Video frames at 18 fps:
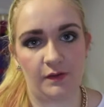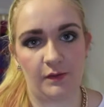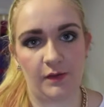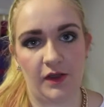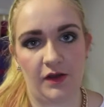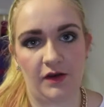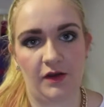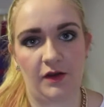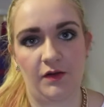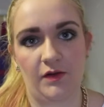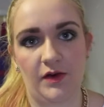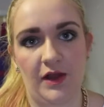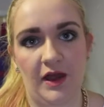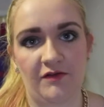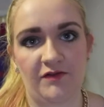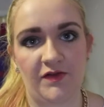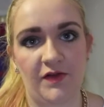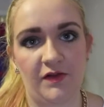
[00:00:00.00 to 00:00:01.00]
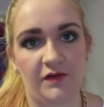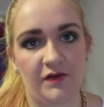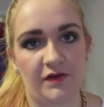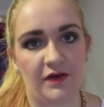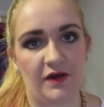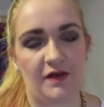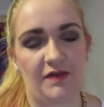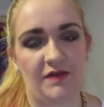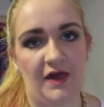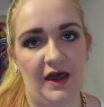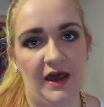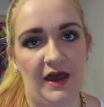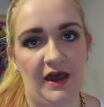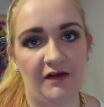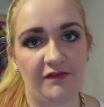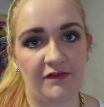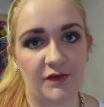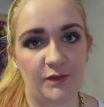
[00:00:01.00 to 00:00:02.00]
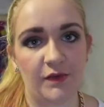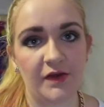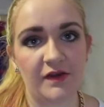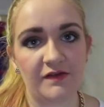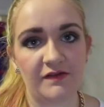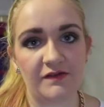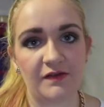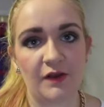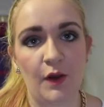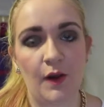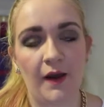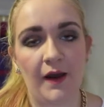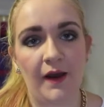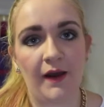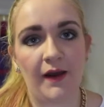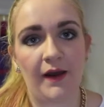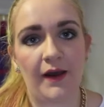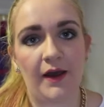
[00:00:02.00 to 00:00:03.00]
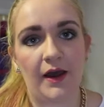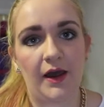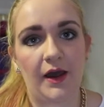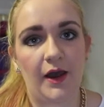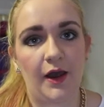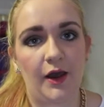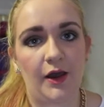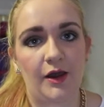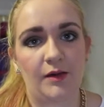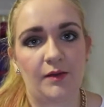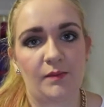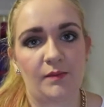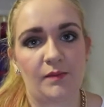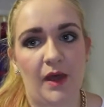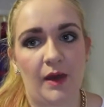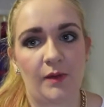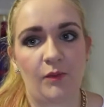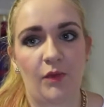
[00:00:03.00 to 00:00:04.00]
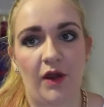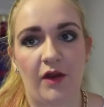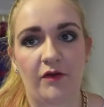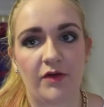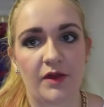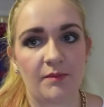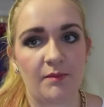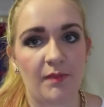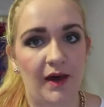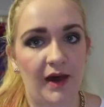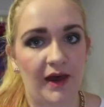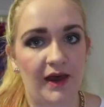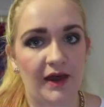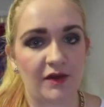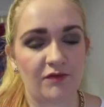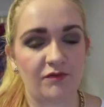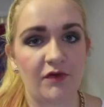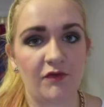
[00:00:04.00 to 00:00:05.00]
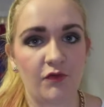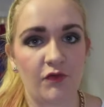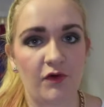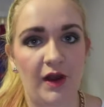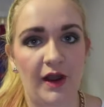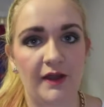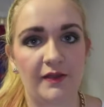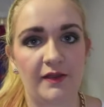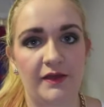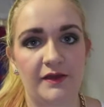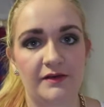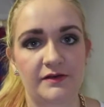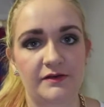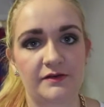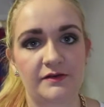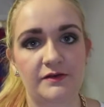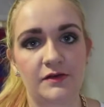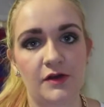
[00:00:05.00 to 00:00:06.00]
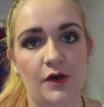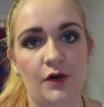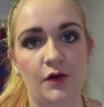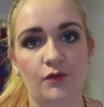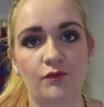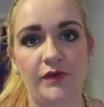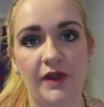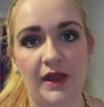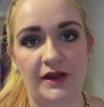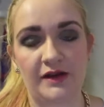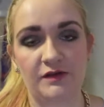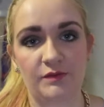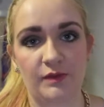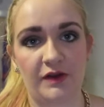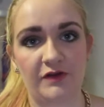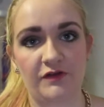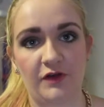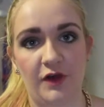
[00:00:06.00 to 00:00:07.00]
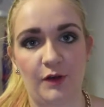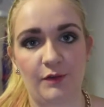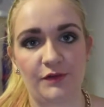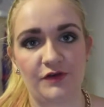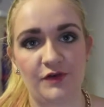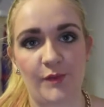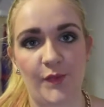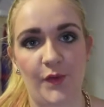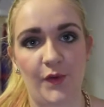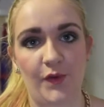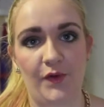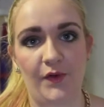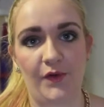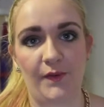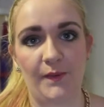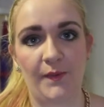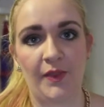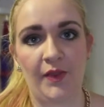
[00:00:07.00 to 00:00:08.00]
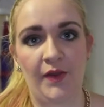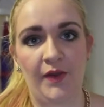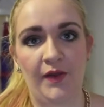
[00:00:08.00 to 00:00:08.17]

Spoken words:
so we're going to go and have a look at that afterwards. I'm wearing my River Island Rihanna sweatshirt, which I bought